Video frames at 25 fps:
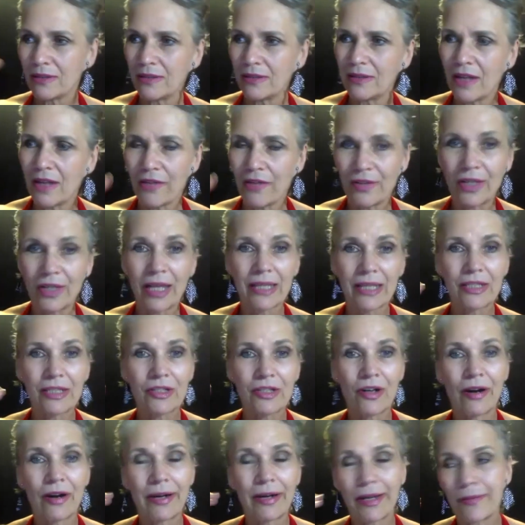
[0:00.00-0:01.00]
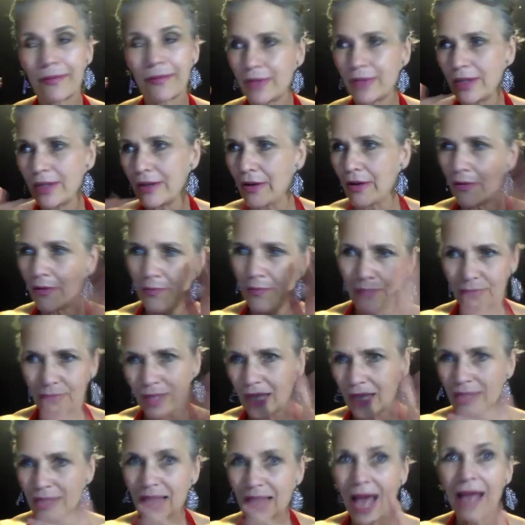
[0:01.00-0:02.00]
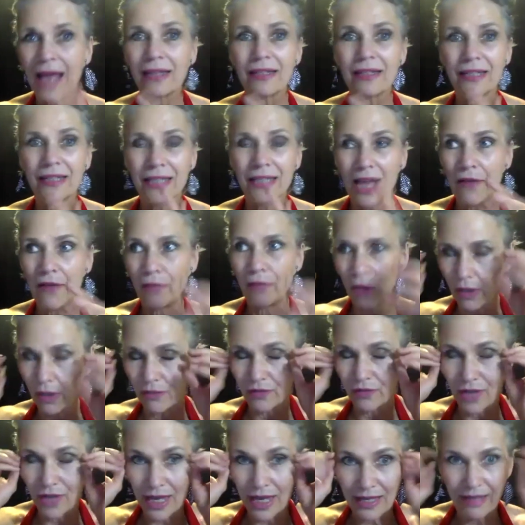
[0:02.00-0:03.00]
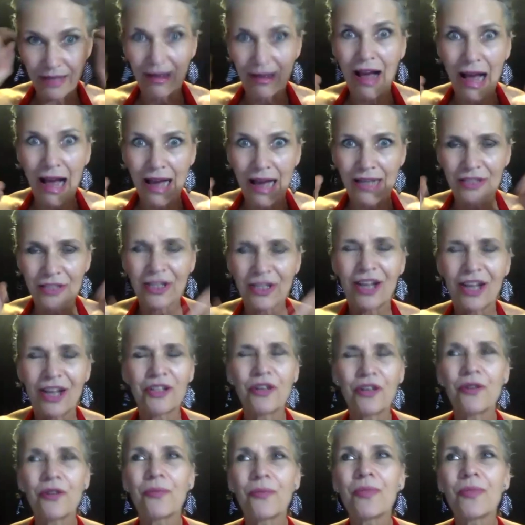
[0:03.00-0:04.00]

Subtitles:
Nothing like starting, you know, at that level of like eyes on you.